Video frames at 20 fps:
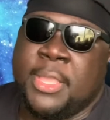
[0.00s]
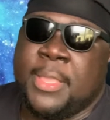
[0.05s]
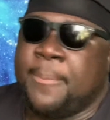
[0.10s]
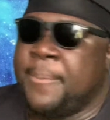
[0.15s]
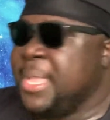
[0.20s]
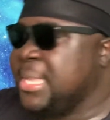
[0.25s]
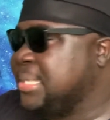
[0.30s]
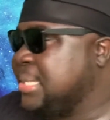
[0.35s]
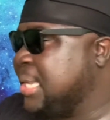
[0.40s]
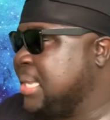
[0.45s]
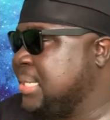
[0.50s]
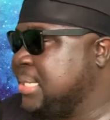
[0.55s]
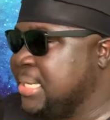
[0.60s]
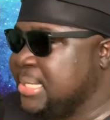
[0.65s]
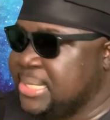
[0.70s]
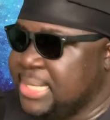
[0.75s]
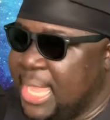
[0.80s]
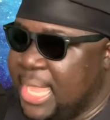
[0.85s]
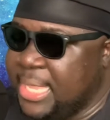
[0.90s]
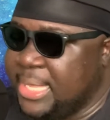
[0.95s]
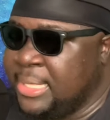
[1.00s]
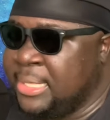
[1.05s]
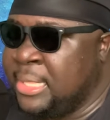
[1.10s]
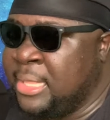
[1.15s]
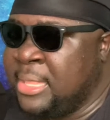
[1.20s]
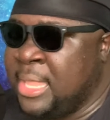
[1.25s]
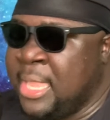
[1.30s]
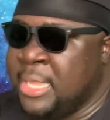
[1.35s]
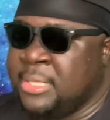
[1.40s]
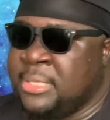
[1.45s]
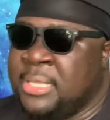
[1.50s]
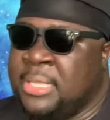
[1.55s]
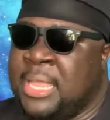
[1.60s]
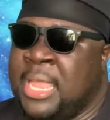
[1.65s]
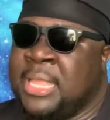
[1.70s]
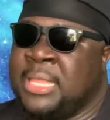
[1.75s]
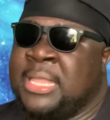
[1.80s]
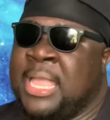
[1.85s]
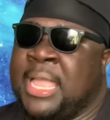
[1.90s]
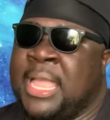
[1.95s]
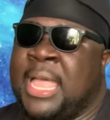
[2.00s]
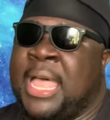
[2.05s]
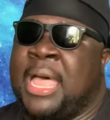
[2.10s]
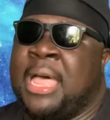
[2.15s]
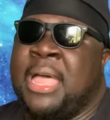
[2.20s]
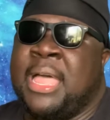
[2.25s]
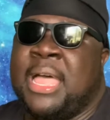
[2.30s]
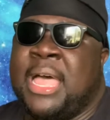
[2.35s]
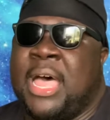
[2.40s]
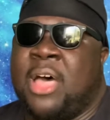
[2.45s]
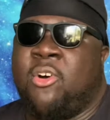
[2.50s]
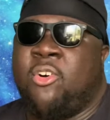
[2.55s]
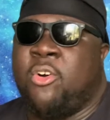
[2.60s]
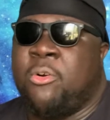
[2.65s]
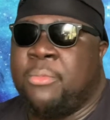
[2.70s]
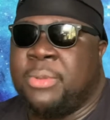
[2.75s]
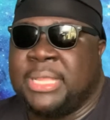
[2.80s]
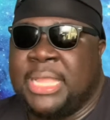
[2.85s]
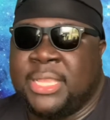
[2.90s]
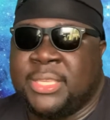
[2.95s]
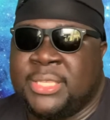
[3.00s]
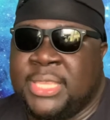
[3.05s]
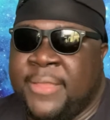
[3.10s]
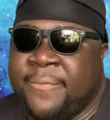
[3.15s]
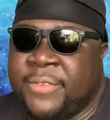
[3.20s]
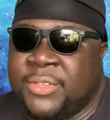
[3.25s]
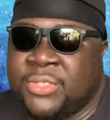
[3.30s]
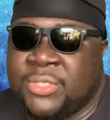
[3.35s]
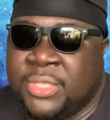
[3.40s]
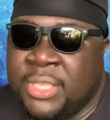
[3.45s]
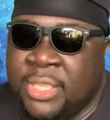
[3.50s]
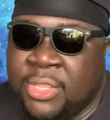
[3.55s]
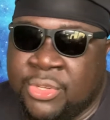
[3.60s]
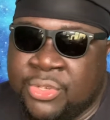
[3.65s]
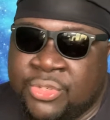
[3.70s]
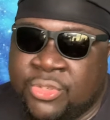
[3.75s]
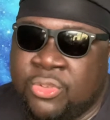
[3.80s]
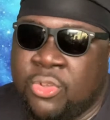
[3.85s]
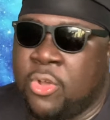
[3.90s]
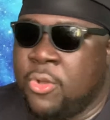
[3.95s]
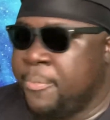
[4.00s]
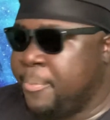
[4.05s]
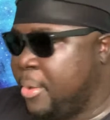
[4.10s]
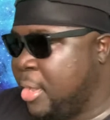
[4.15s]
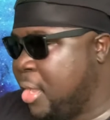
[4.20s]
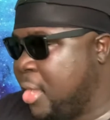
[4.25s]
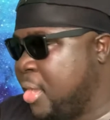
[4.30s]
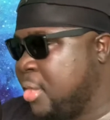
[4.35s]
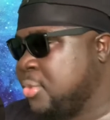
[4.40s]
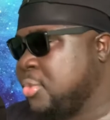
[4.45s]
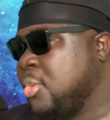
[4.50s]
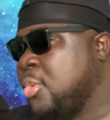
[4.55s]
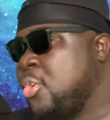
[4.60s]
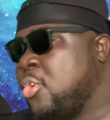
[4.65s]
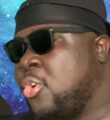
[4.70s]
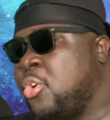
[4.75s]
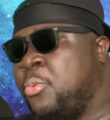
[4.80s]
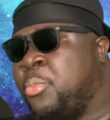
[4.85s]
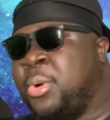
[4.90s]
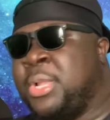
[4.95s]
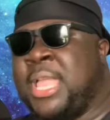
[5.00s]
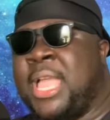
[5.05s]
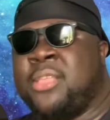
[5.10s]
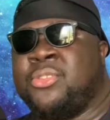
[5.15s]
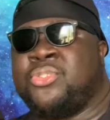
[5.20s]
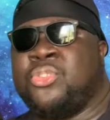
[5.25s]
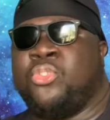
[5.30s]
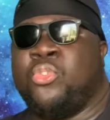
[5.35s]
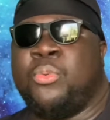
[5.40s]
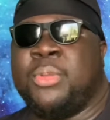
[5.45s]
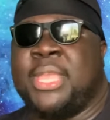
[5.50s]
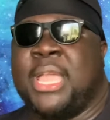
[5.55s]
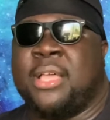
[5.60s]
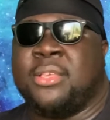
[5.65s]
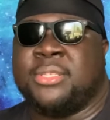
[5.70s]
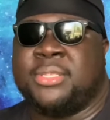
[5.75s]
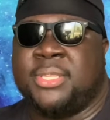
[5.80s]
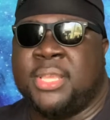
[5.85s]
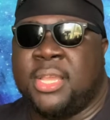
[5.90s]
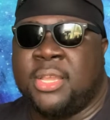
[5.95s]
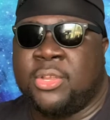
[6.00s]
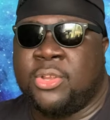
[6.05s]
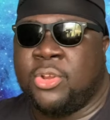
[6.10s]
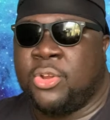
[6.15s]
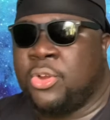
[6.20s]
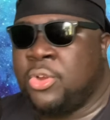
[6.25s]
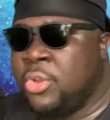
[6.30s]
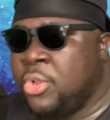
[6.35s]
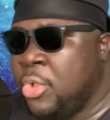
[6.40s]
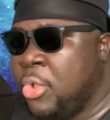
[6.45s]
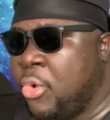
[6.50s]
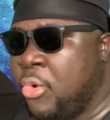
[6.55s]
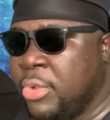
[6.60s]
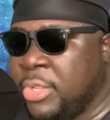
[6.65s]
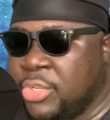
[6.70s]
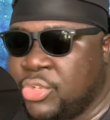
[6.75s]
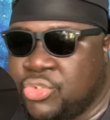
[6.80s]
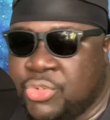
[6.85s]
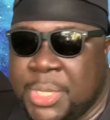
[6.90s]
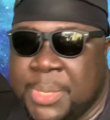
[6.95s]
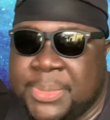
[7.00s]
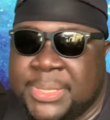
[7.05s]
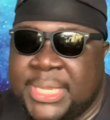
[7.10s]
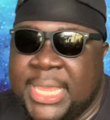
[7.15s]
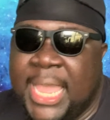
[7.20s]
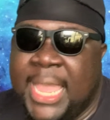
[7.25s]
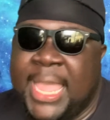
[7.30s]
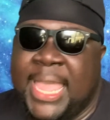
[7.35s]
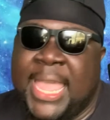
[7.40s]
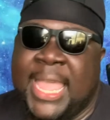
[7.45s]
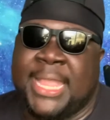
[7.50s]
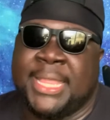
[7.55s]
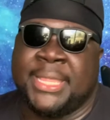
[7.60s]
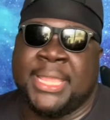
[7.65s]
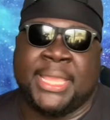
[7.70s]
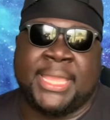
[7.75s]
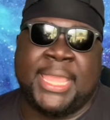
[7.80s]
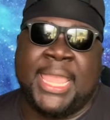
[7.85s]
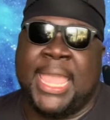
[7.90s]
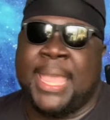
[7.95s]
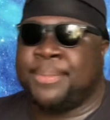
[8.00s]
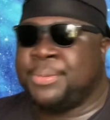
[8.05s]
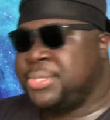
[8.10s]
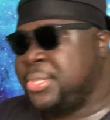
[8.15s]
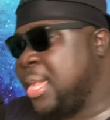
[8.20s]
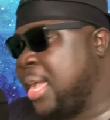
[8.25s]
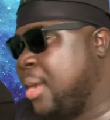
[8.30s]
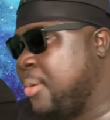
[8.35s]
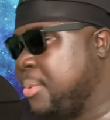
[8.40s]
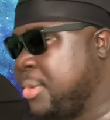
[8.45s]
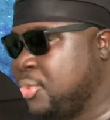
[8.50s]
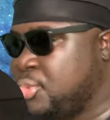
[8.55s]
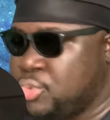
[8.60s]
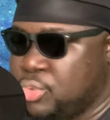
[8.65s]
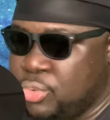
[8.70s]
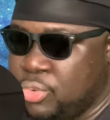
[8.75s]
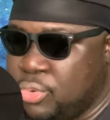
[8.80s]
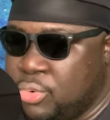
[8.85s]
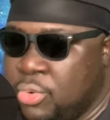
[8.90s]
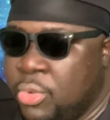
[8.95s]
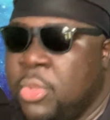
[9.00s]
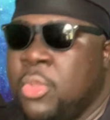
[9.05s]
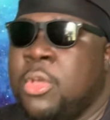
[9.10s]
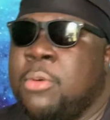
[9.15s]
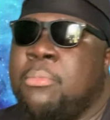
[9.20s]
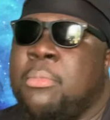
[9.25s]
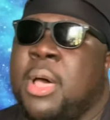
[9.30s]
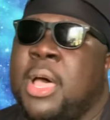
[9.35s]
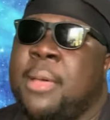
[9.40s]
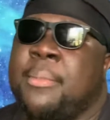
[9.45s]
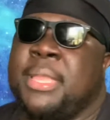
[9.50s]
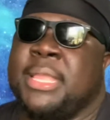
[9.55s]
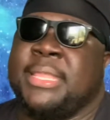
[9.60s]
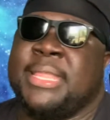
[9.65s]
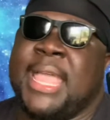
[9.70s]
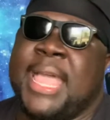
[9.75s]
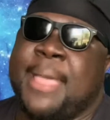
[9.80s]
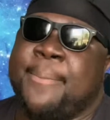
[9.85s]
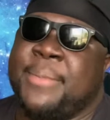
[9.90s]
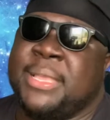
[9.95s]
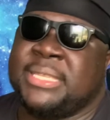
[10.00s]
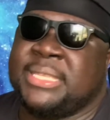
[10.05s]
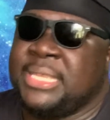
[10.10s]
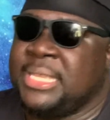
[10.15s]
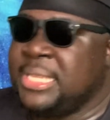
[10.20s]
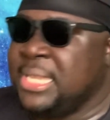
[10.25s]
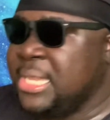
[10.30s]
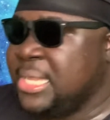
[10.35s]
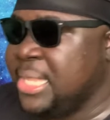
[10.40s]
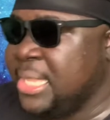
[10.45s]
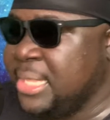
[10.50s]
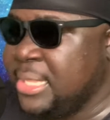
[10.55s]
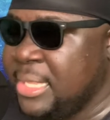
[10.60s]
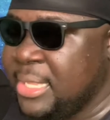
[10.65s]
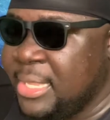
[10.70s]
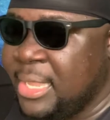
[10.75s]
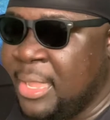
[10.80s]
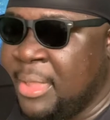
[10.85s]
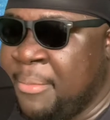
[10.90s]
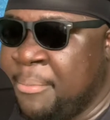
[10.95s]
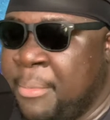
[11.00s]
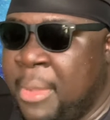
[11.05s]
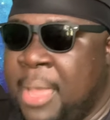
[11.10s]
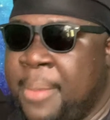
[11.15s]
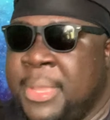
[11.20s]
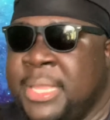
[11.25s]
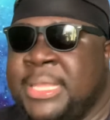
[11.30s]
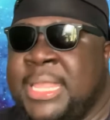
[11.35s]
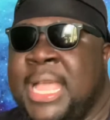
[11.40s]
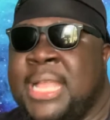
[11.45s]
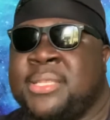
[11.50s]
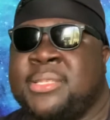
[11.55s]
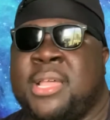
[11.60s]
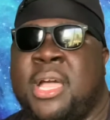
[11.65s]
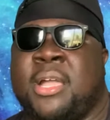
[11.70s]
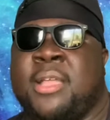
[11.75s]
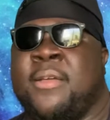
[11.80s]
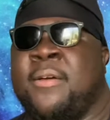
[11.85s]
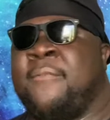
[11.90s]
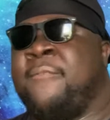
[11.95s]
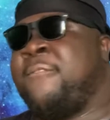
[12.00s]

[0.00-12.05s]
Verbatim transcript: basically just like how home was, like either snowball or what y'all used to do when y'all was younger, or the trips y'all had, the camps y'all went to, mom and dad basically cooking. Mom and dad talking,